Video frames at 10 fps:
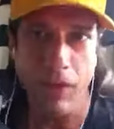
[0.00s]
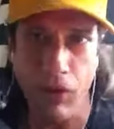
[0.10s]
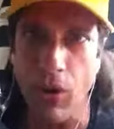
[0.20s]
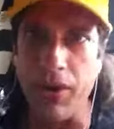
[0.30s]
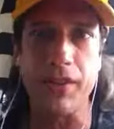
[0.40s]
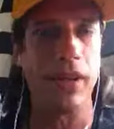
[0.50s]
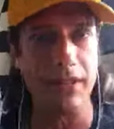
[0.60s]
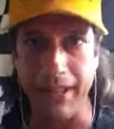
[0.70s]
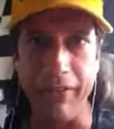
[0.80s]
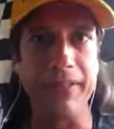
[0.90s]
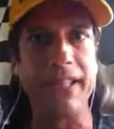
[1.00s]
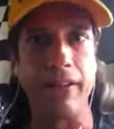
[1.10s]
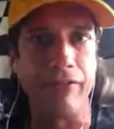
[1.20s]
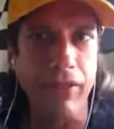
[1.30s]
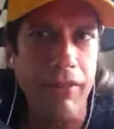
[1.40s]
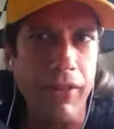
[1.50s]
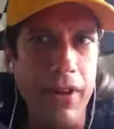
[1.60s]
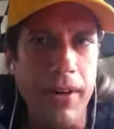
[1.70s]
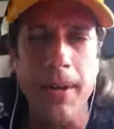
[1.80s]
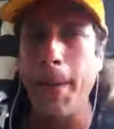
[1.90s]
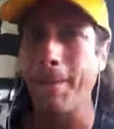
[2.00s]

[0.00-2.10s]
Of course, definitely a front runner,